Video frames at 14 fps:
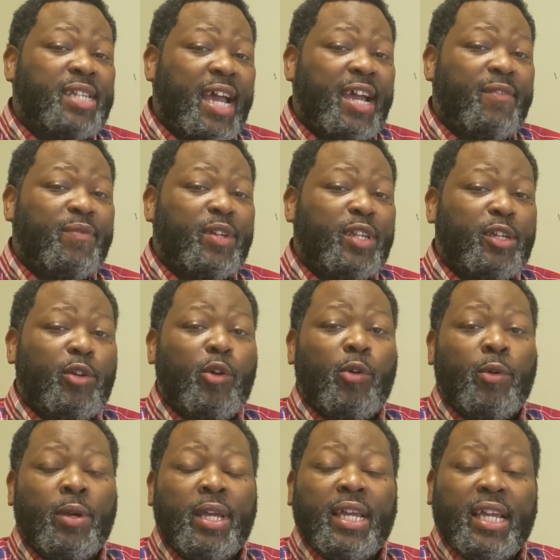If a person
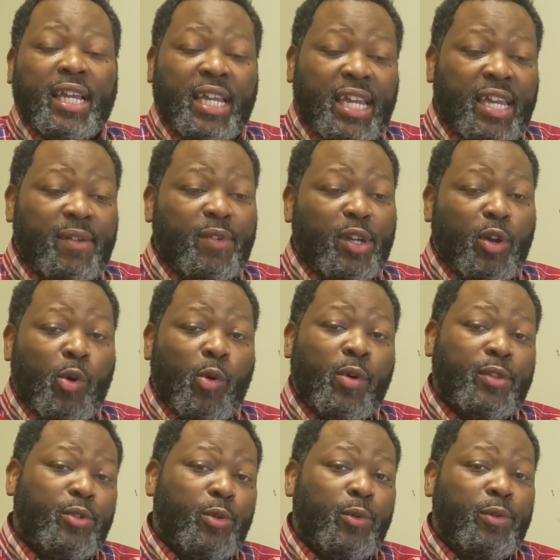can watch your entire
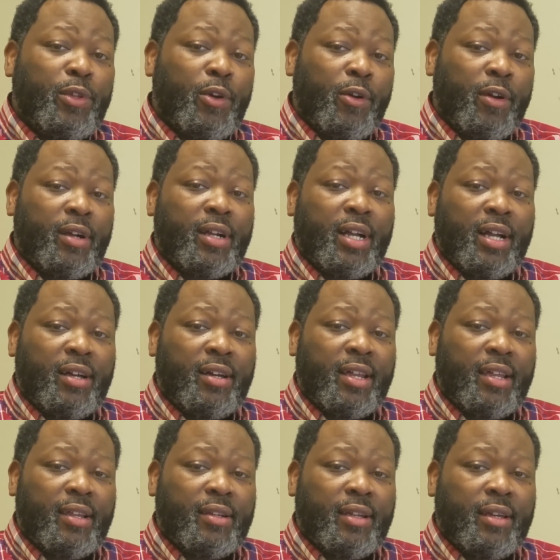video, even
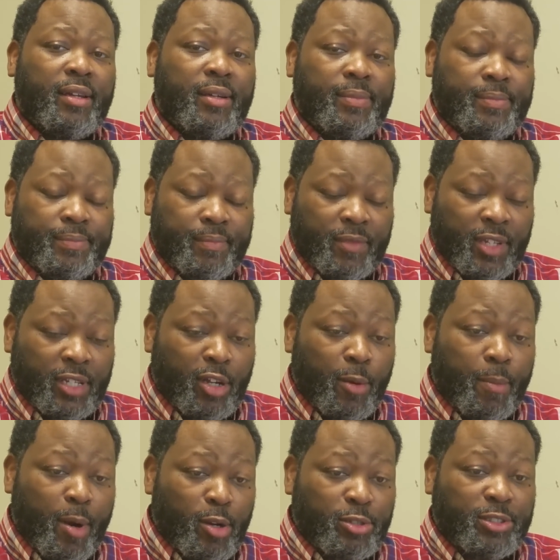going through your
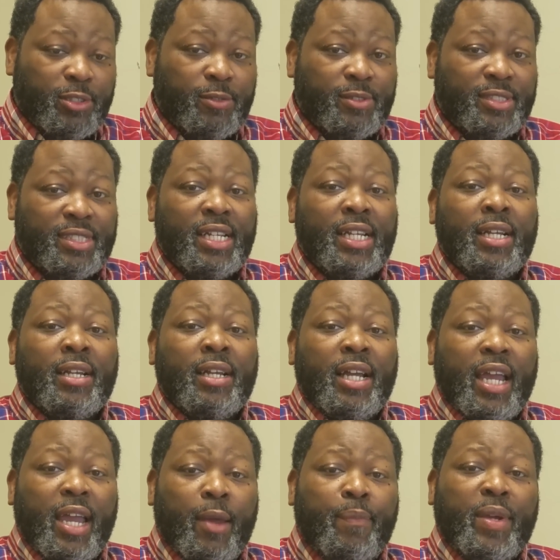
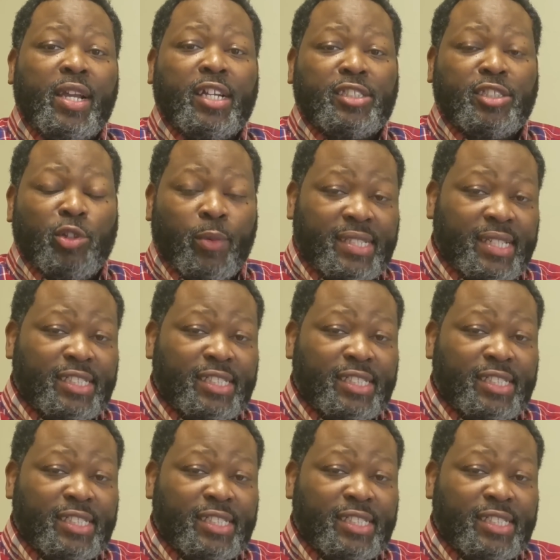commercials,